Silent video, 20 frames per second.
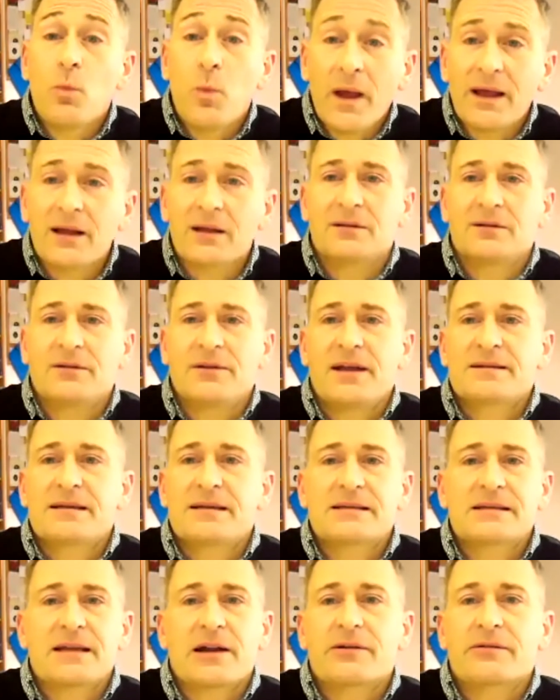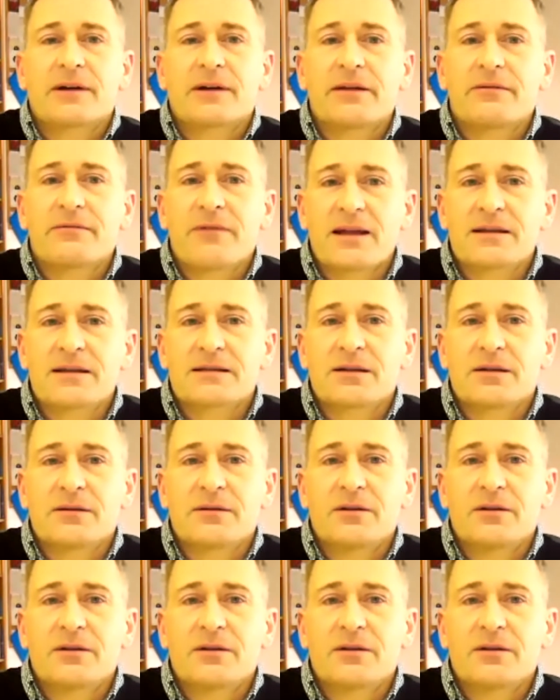will necessarily rescue
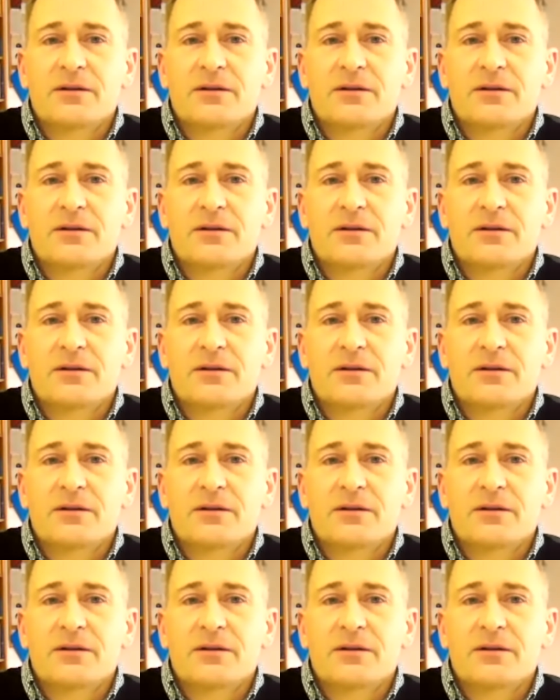them.